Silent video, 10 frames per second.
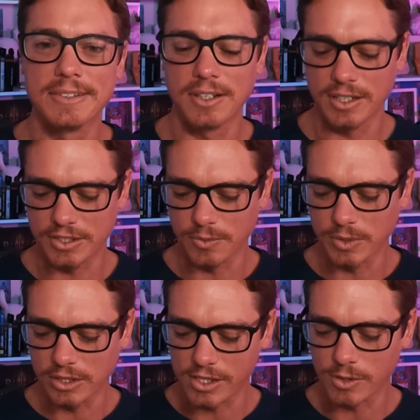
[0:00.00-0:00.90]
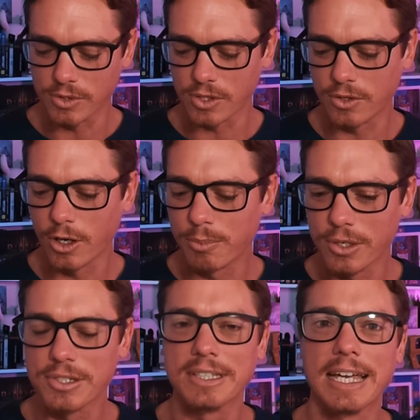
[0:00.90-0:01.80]
I didn't realize it was a
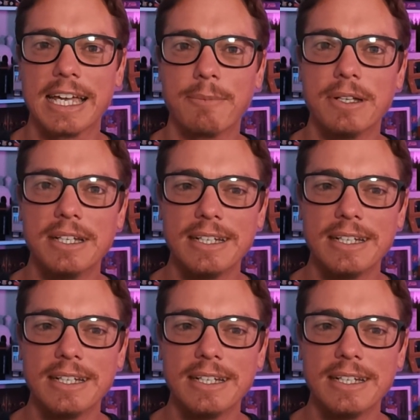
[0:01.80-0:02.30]
third-person game.